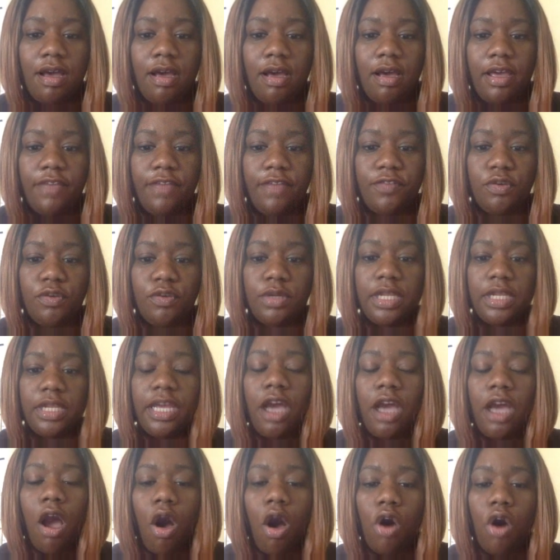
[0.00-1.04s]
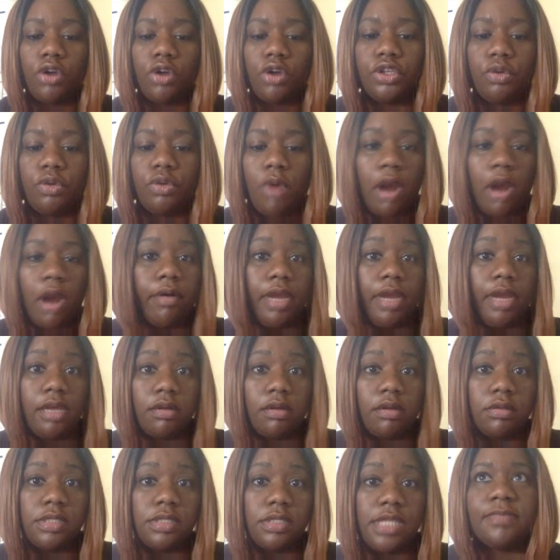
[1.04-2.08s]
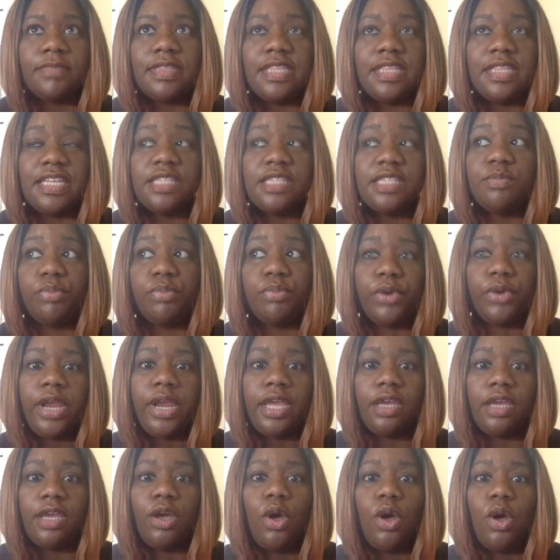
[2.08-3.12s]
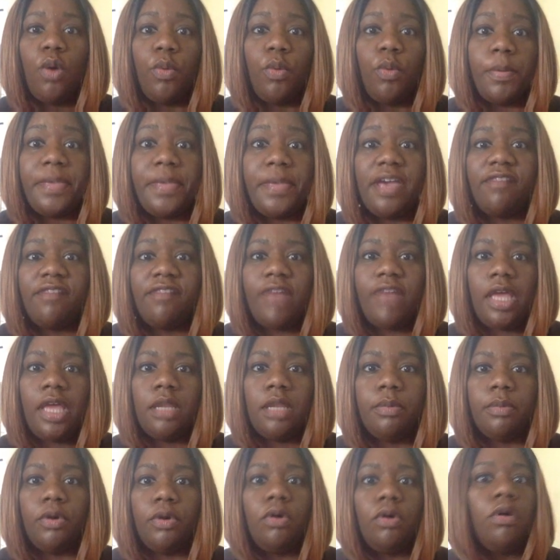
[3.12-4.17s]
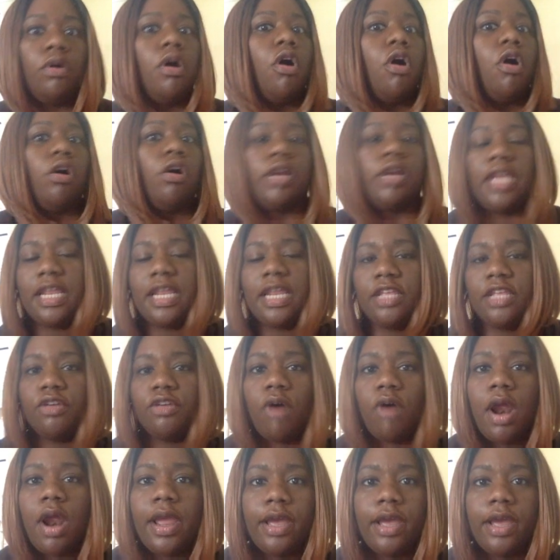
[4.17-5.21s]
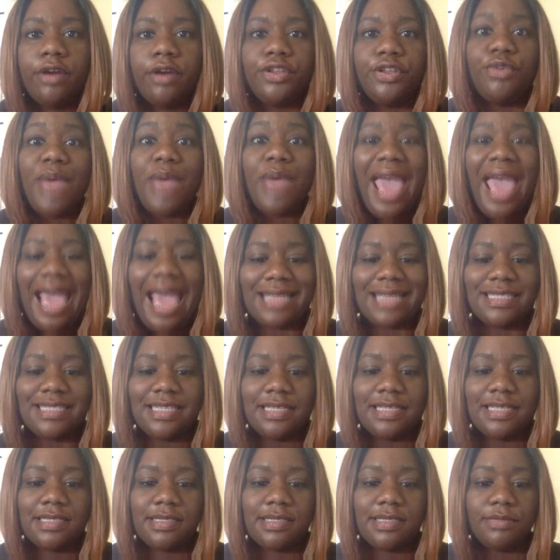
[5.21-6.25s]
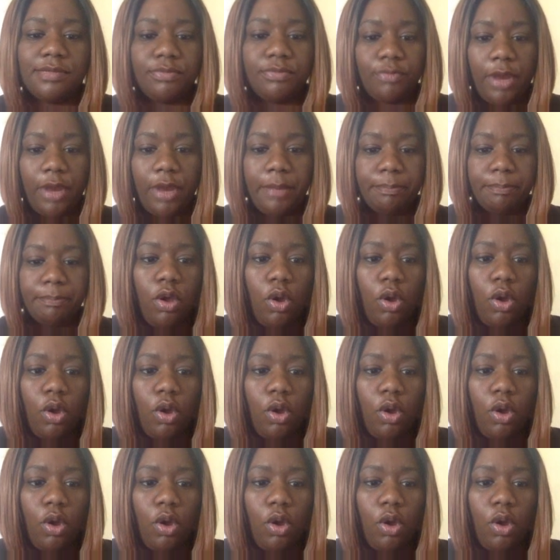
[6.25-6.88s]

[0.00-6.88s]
if you click all URLs, this brick will be available on any URL you access, right?